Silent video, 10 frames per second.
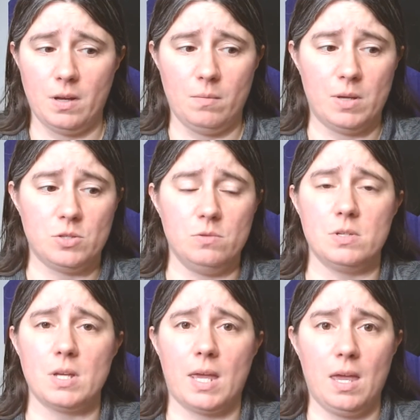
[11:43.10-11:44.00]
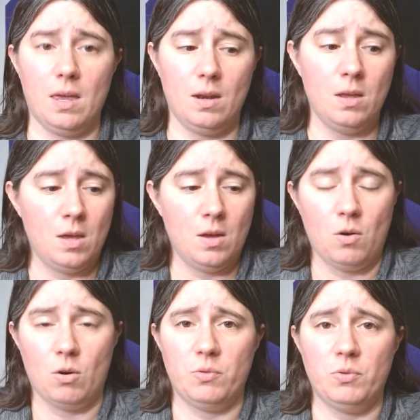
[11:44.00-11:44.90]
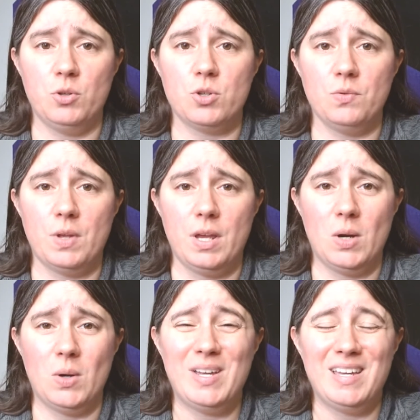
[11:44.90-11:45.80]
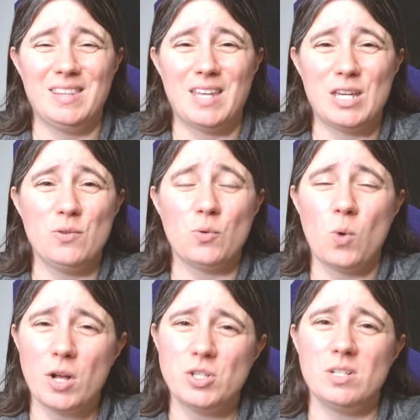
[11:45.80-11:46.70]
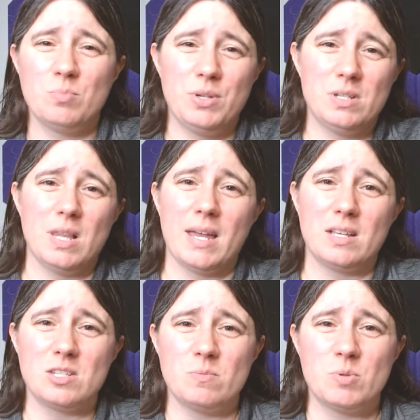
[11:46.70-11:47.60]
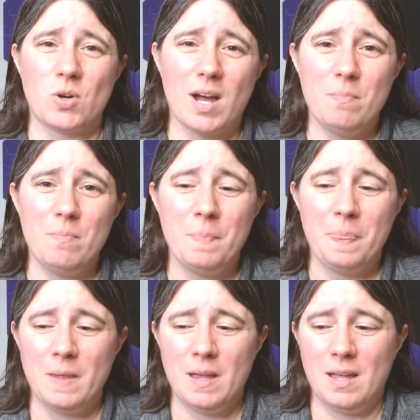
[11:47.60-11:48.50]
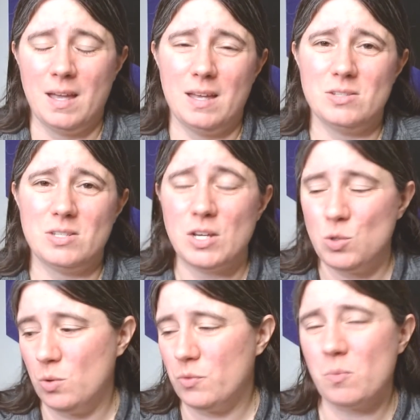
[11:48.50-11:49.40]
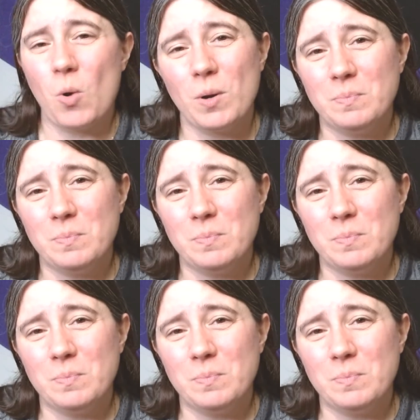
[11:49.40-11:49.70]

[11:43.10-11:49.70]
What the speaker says: as soon as I can on a future video. Thank you for watching. Please like and subscribe, and stay tuned for more.